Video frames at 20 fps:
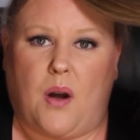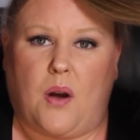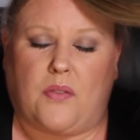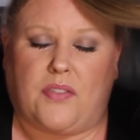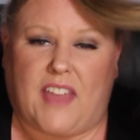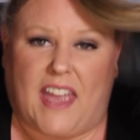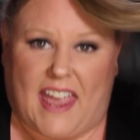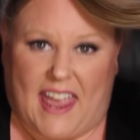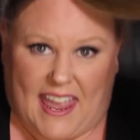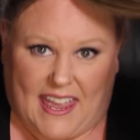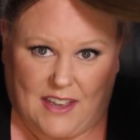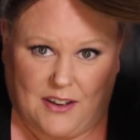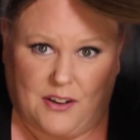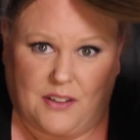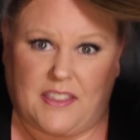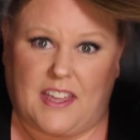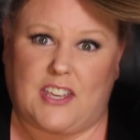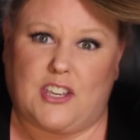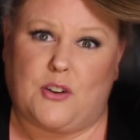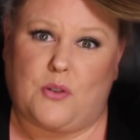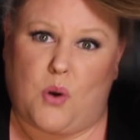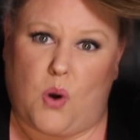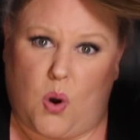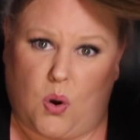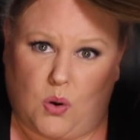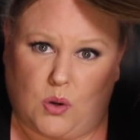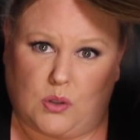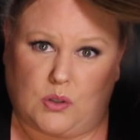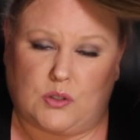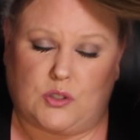The angle that you
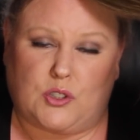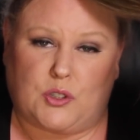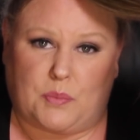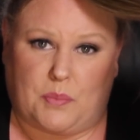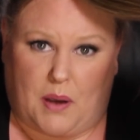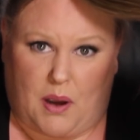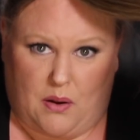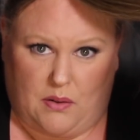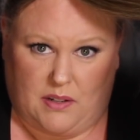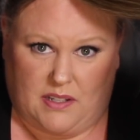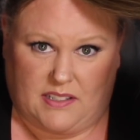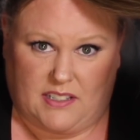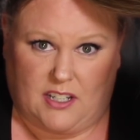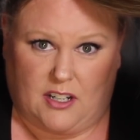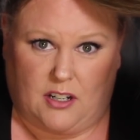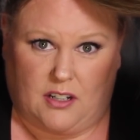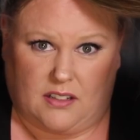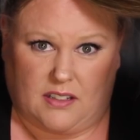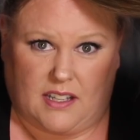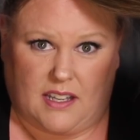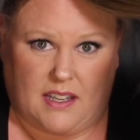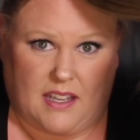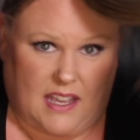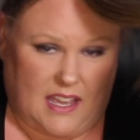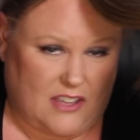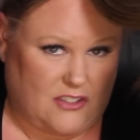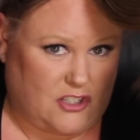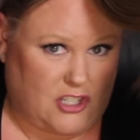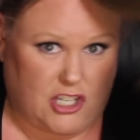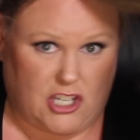hold your ponytail
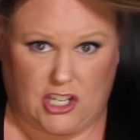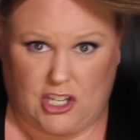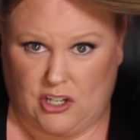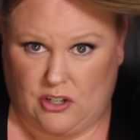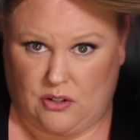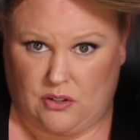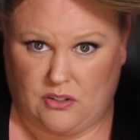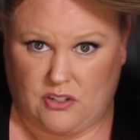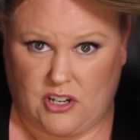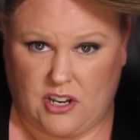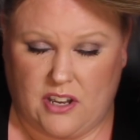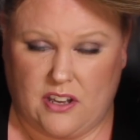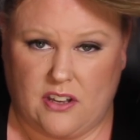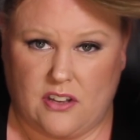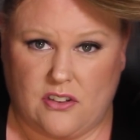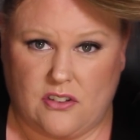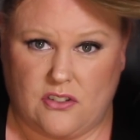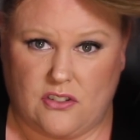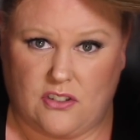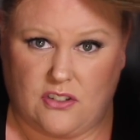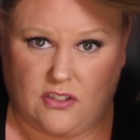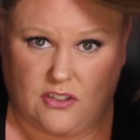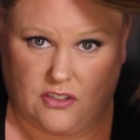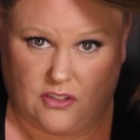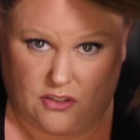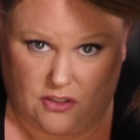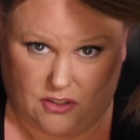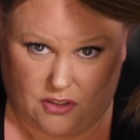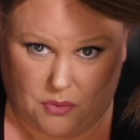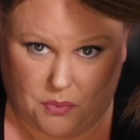is huge.
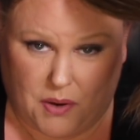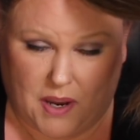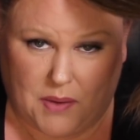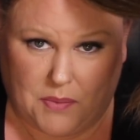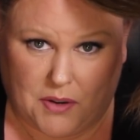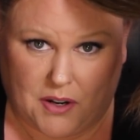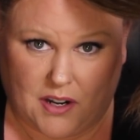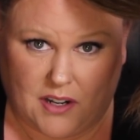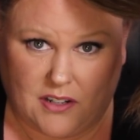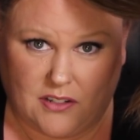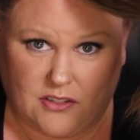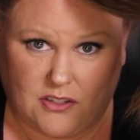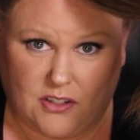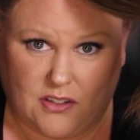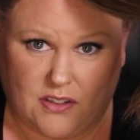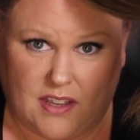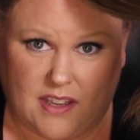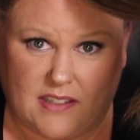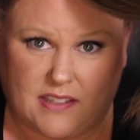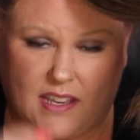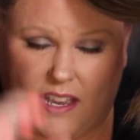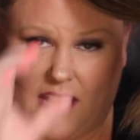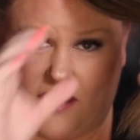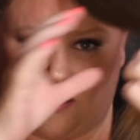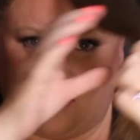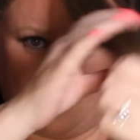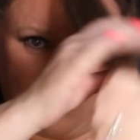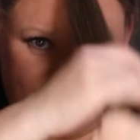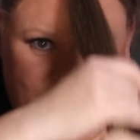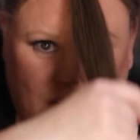The way we're going to do this
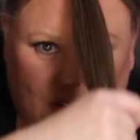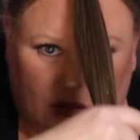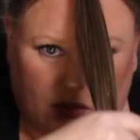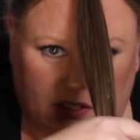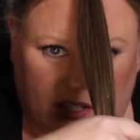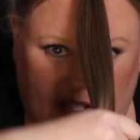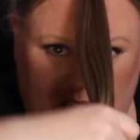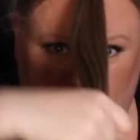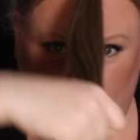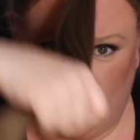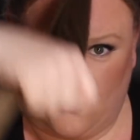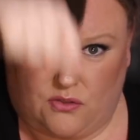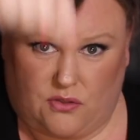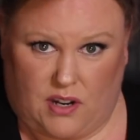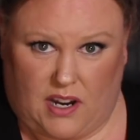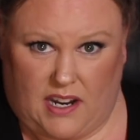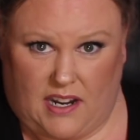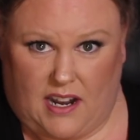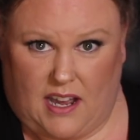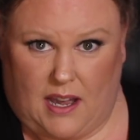is hold it straight